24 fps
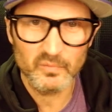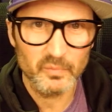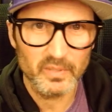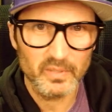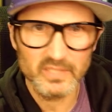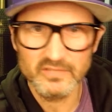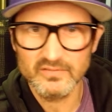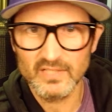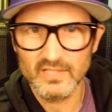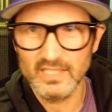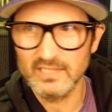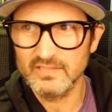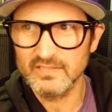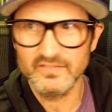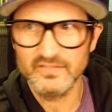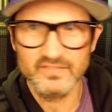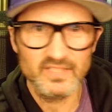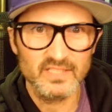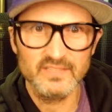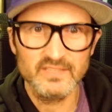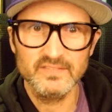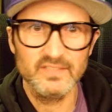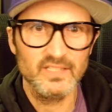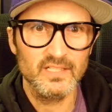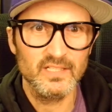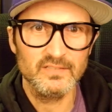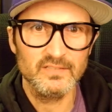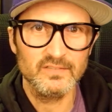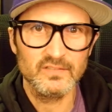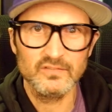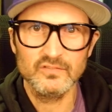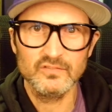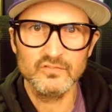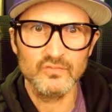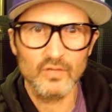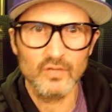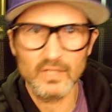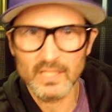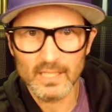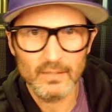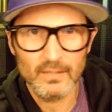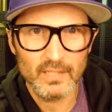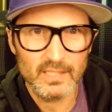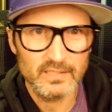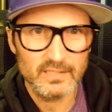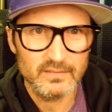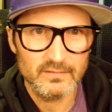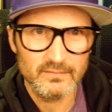He pitched like 6 innings and struck
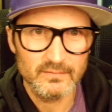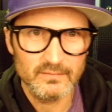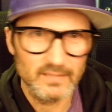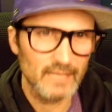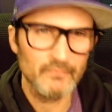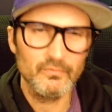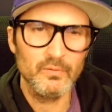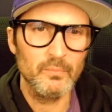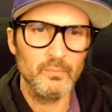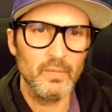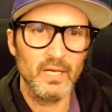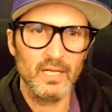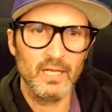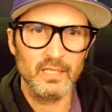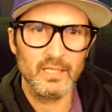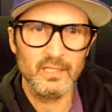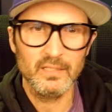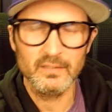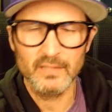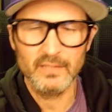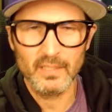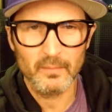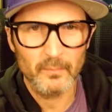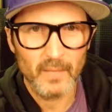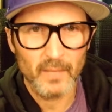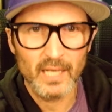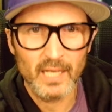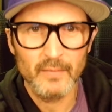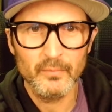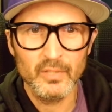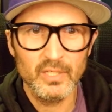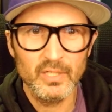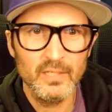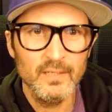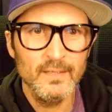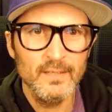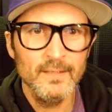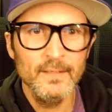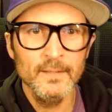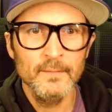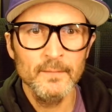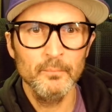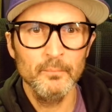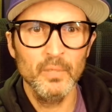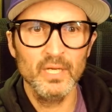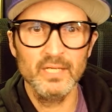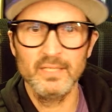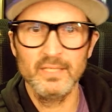out like everybody and their mama,
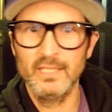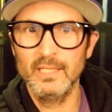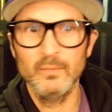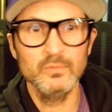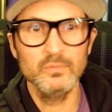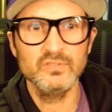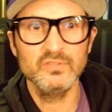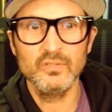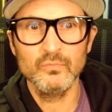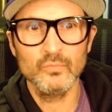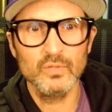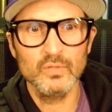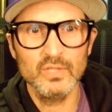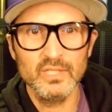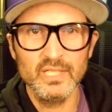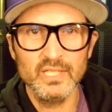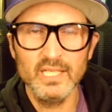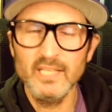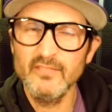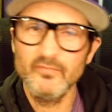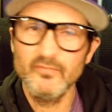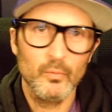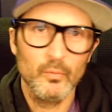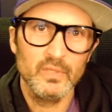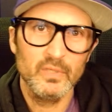but it was in relief.